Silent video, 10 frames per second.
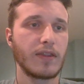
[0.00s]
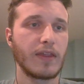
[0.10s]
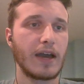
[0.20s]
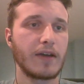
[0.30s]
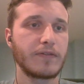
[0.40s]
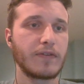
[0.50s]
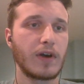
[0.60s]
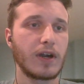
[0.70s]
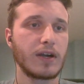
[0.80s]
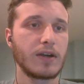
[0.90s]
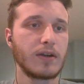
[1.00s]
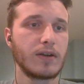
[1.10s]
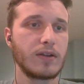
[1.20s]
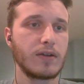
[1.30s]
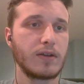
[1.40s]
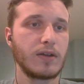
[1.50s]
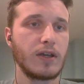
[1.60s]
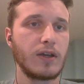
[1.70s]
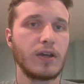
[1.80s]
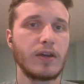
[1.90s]
that far.
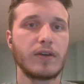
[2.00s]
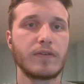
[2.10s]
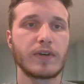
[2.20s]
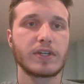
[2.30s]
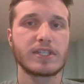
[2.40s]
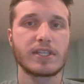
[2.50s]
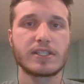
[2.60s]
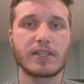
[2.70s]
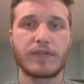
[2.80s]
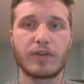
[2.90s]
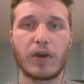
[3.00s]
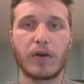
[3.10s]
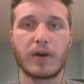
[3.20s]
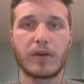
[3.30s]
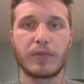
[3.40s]
Versus if you go on